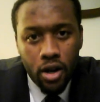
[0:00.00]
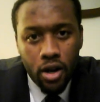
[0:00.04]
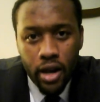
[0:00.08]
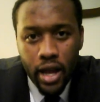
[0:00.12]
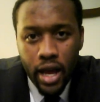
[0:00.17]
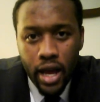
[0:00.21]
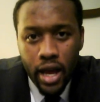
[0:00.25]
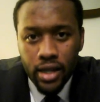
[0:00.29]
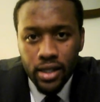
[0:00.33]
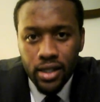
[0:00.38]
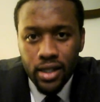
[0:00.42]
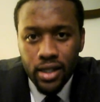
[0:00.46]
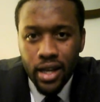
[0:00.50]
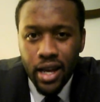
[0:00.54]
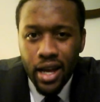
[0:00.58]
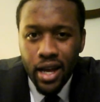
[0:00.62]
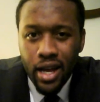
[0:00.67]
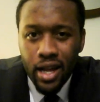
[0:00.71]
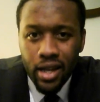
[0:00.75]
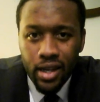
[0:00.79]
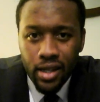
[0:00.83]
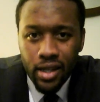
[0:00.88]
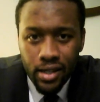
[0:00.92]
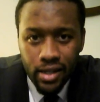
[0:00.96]
our
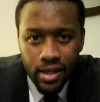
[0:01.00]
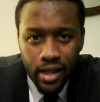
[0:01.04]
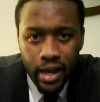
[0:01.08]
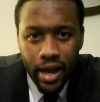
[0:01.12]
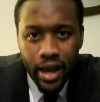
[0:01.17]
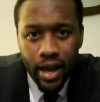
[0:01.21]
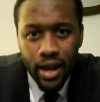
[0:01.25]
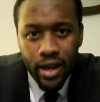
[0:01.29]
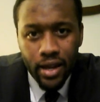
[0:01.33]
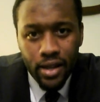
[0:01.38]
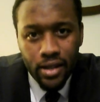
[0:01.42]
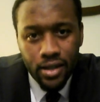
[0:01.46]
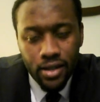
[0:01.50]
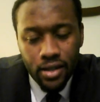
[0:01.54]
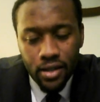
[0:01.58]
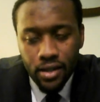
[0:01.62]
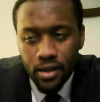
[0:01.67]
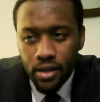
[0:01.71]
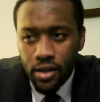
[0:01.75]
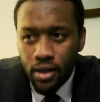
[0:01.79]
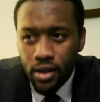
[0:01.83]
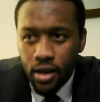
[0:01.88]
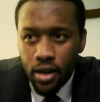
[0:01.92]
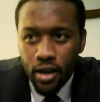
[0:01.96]
nationality status
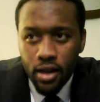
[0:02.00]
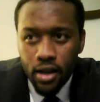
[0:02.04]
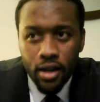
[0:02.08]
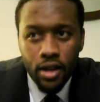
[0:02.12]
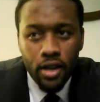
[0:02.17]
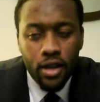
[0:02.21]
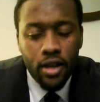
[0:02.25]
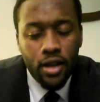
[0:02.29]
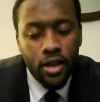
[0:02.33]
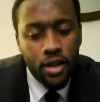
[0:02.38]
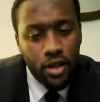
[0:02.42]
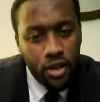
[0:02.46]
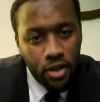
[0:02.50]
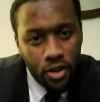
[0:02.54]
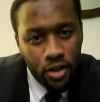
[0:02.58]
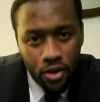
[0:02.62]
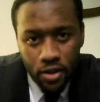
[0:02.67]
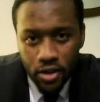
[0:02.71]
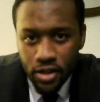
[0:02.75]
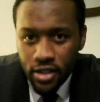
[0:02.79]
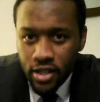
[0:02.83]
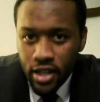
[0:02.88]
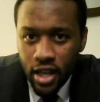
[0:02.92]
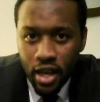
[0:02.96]
and, you
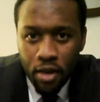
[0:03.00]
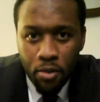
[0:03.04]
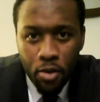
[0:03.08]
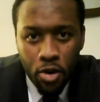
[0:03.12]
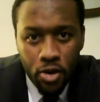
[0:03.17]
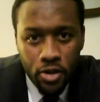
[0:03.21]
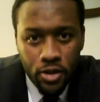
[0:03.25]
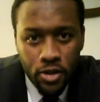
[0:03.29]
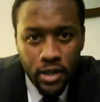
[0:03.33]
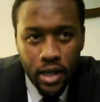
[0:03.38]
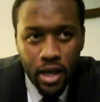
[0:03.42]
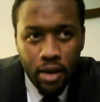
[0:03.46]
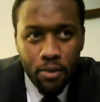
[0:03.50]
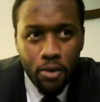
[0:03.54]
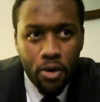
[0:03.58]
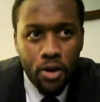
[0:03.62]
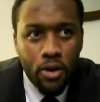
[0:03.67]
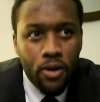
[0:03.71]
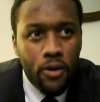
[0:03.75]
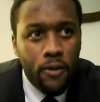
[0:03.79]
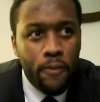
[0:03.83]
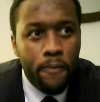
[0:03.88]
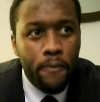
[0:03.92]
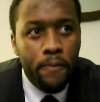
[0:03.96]
know, the same old, same
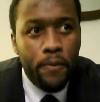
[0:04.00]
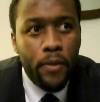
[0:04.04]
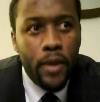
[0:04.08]
old.